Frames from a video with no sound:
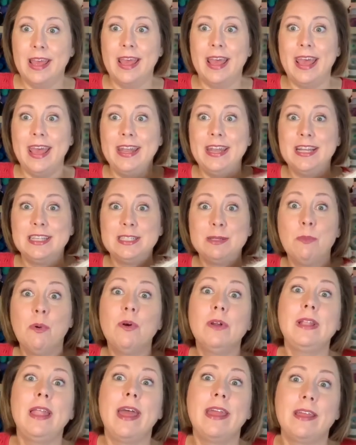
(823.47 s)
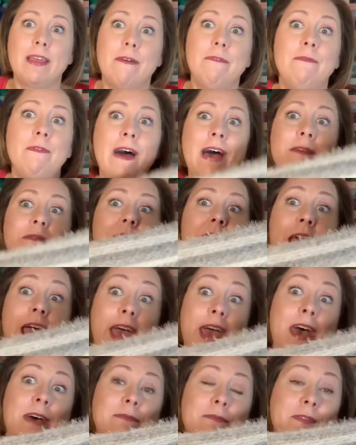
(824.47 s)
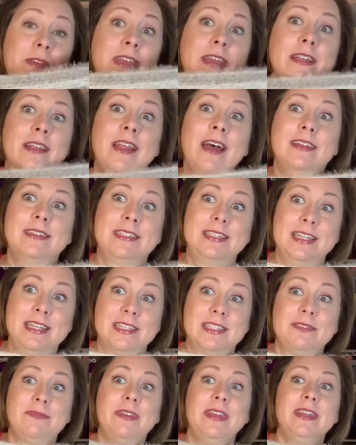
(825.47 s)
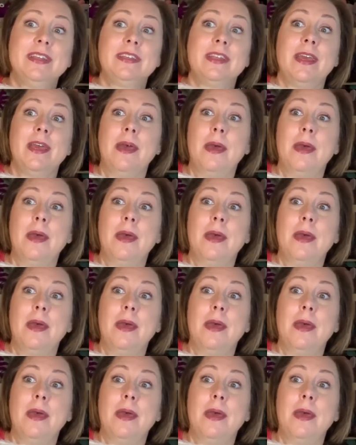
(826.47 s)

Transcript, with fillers: And it's more like five and a half feet, not six feet.